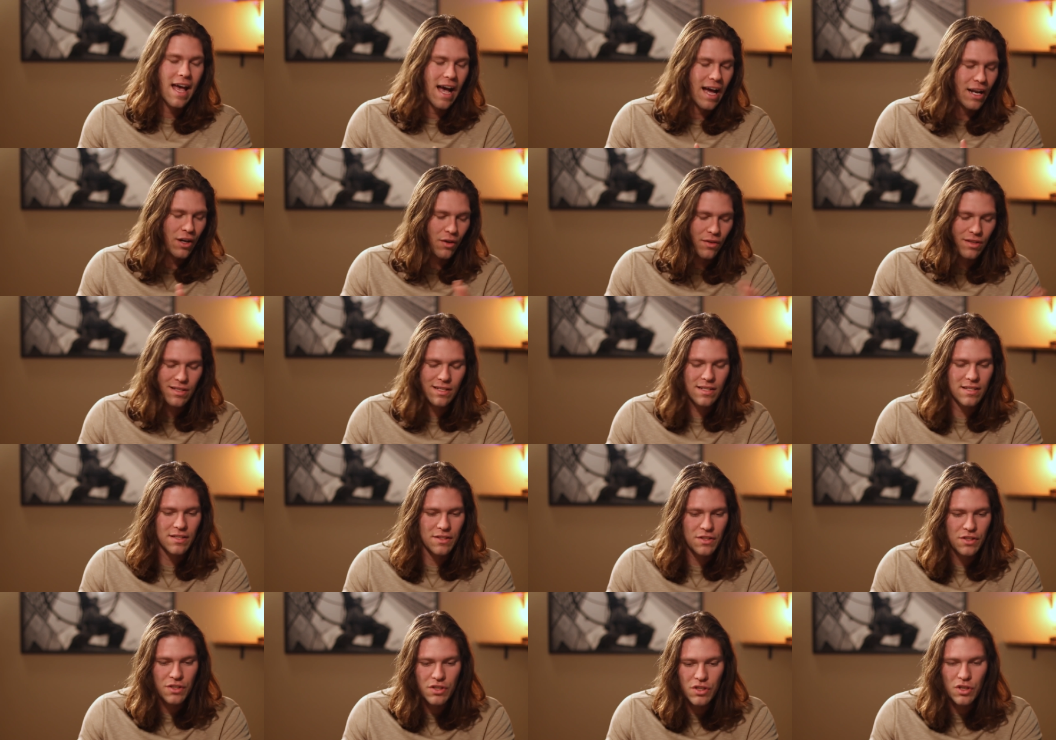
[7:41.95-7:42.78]
I know this
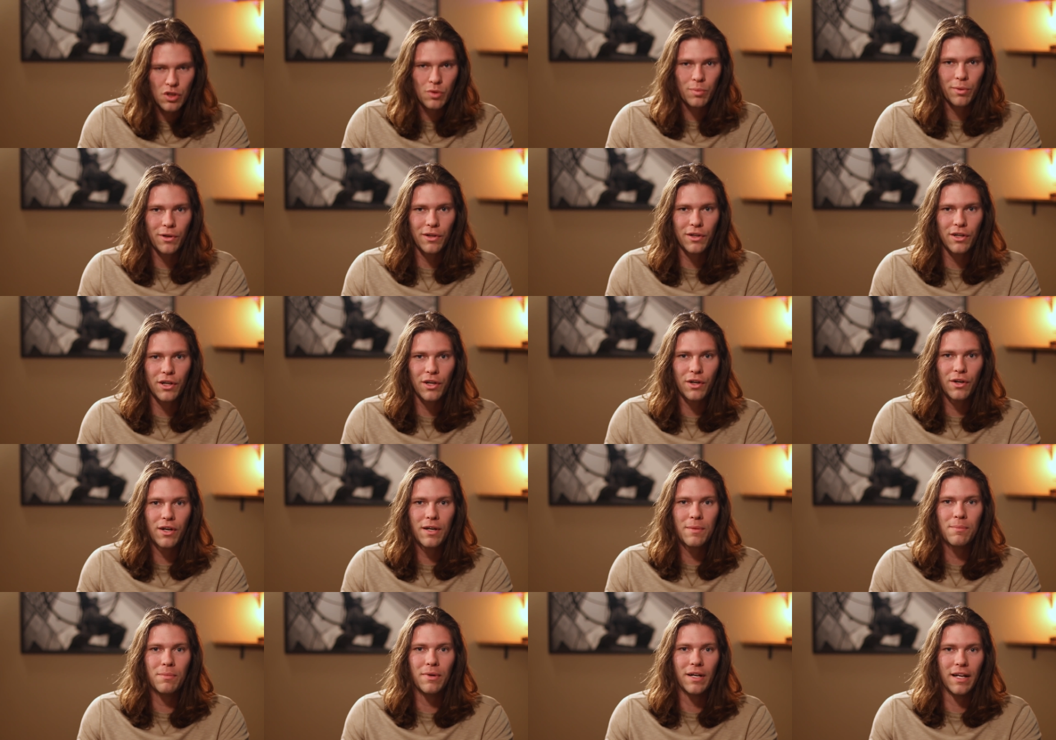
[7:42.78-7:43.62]
isn't super
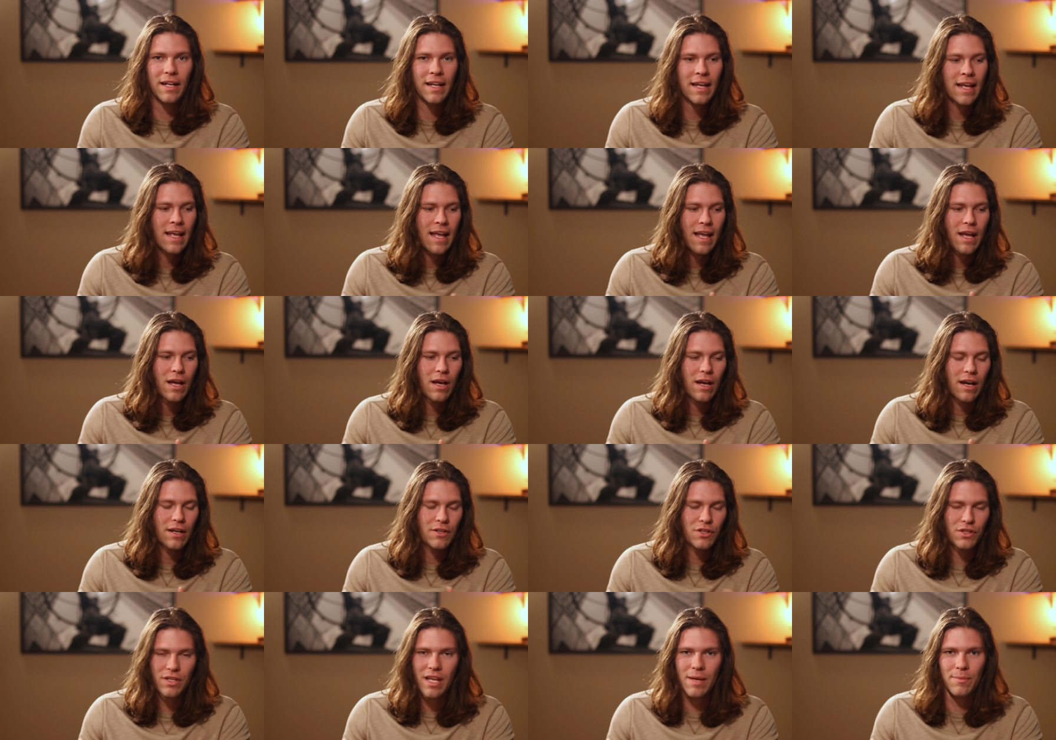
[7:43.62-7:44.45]
current, but
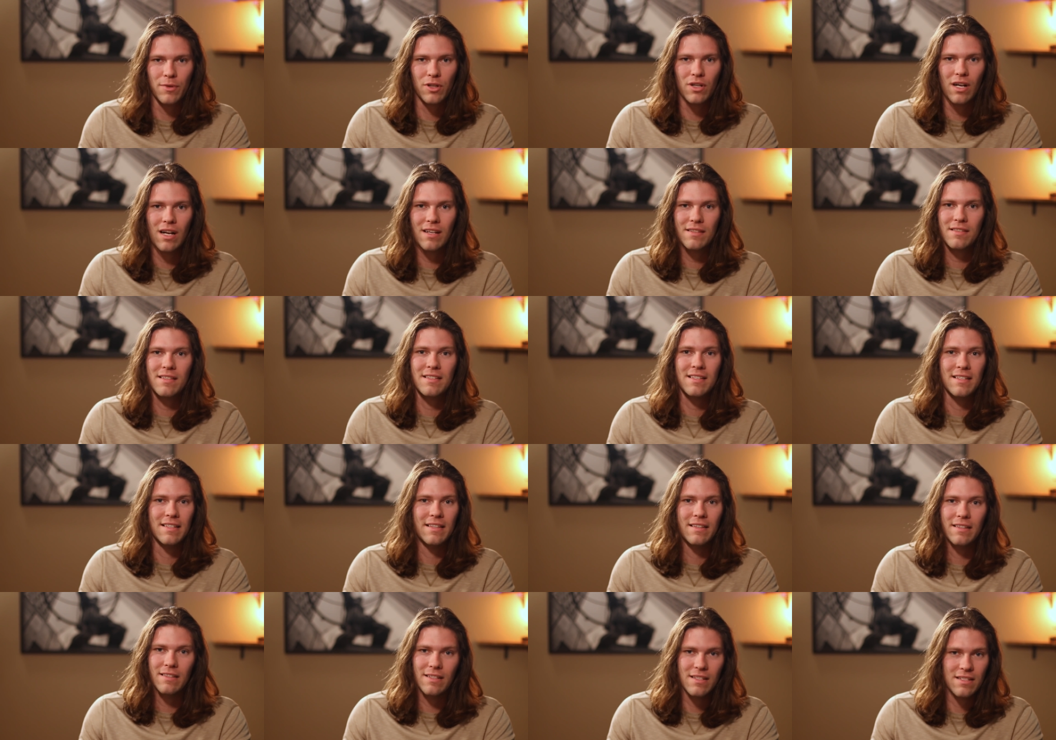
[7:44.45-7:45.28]
I just came across this,
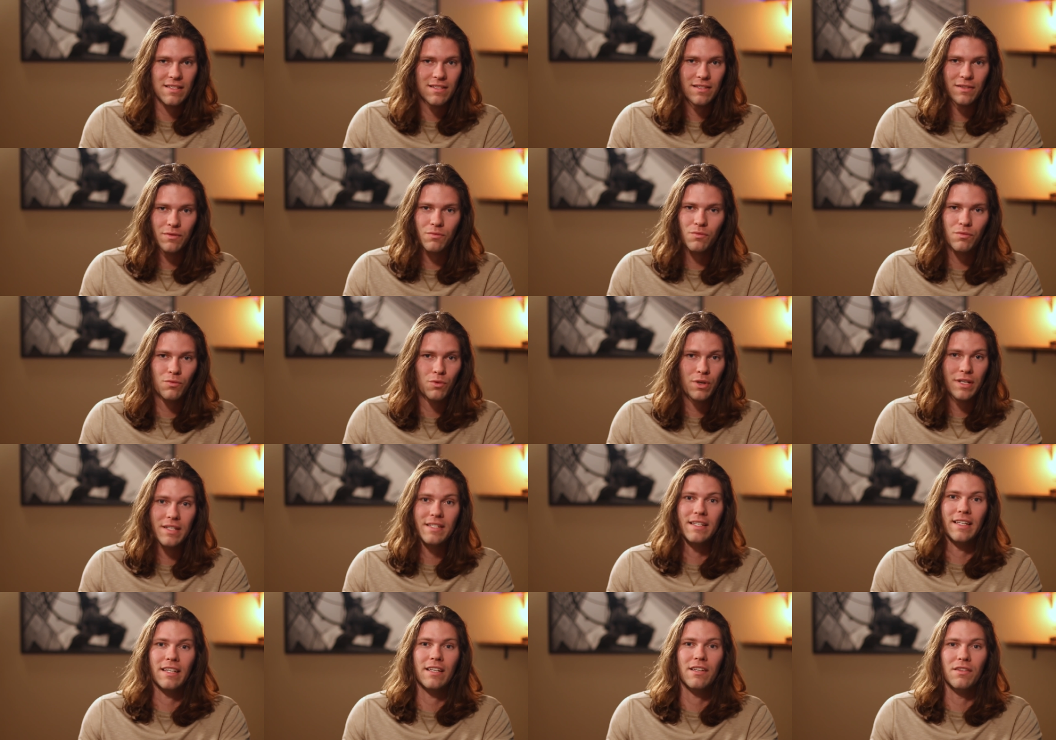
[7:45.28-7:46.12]
and this is a
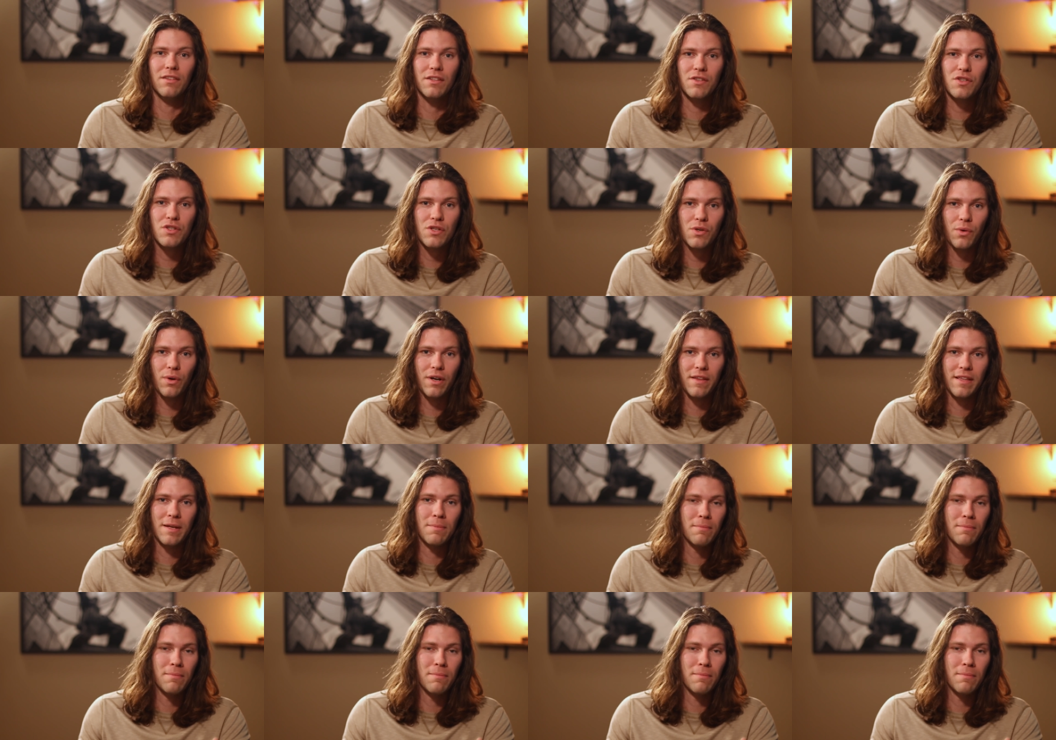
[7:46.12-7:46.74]
ridiculous story.